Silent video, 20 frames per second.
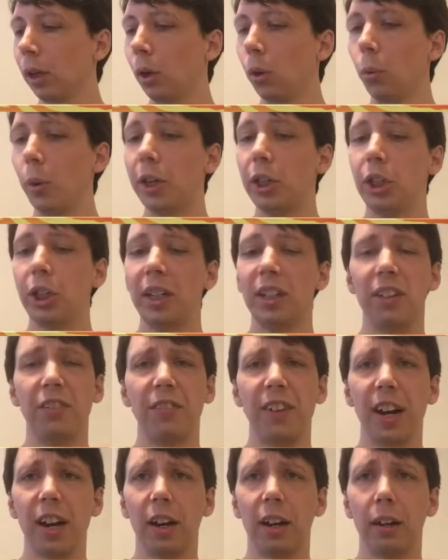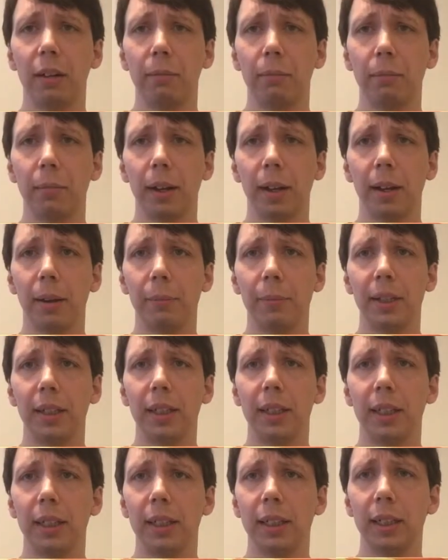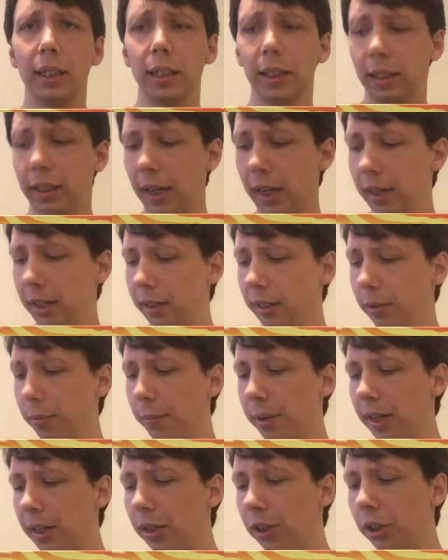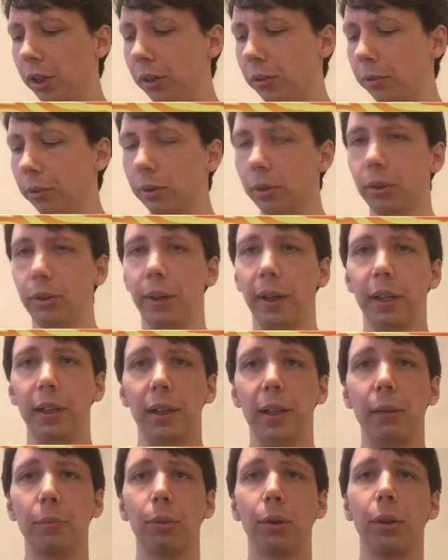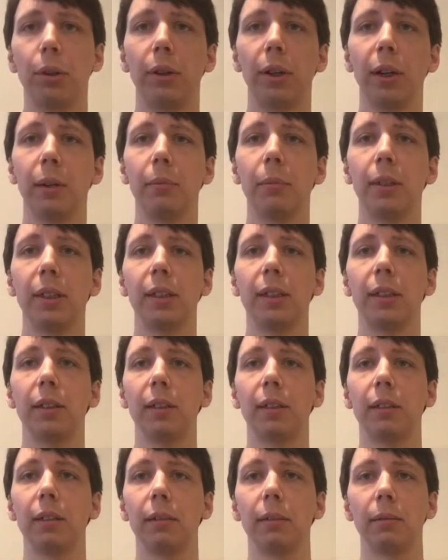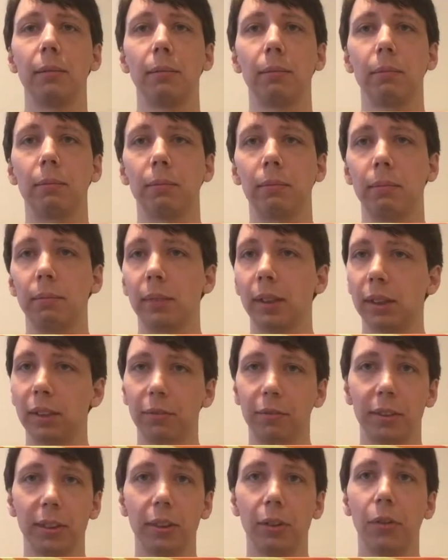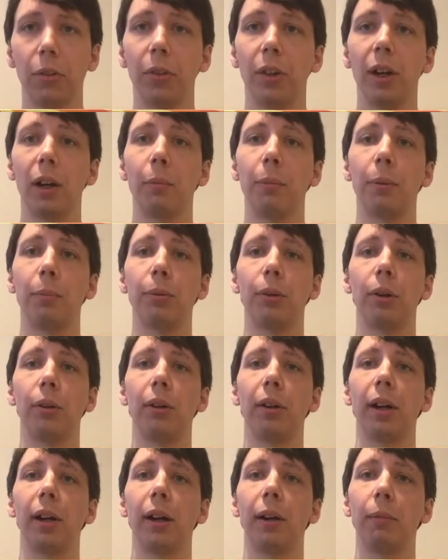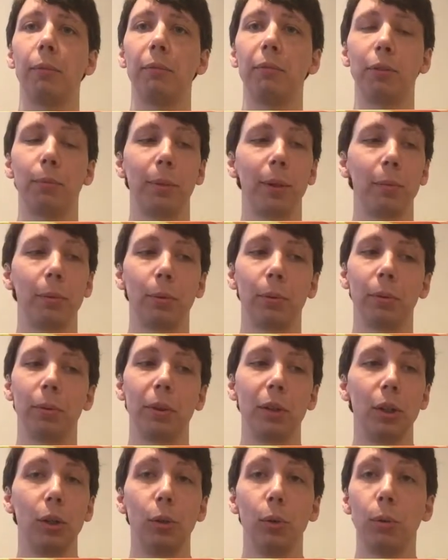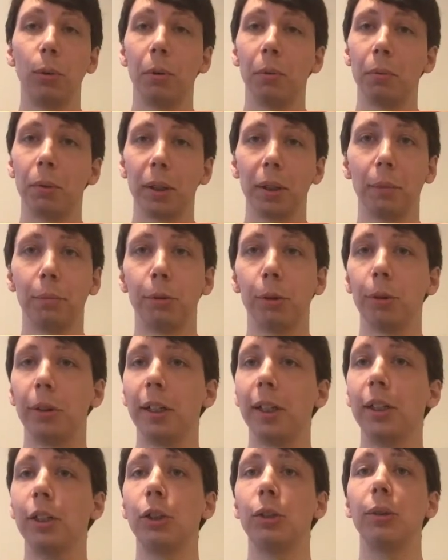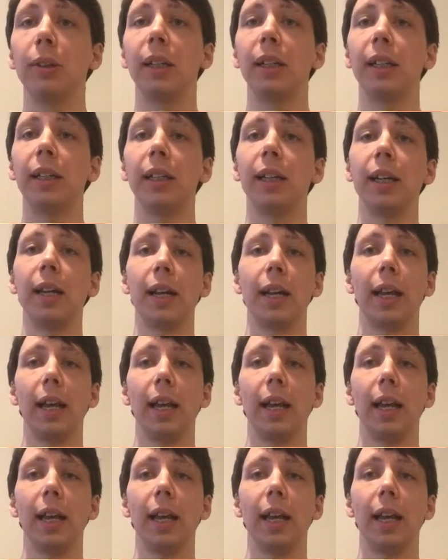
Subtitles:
which is fair. This isn't intended to be a general strengthening program. It's a physical therapy program for people who are really prone to injury,